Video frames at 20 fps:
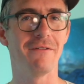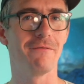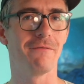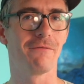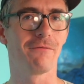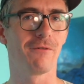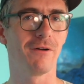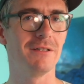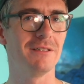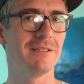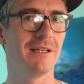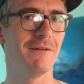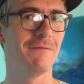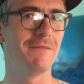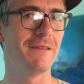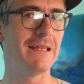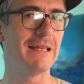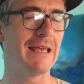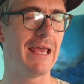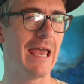in front
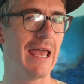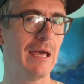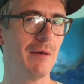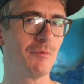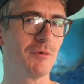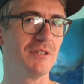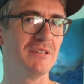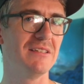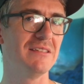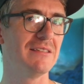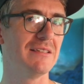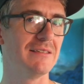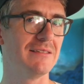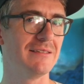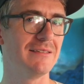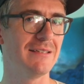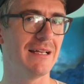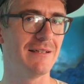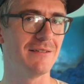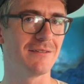of the camera's
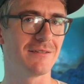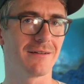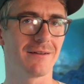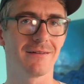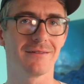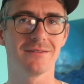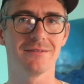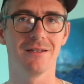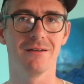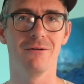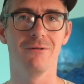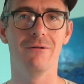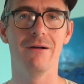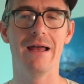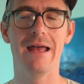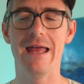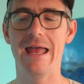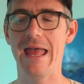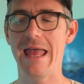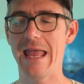sensor.
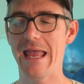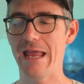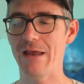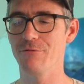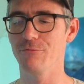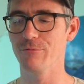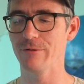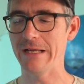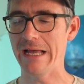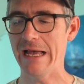So in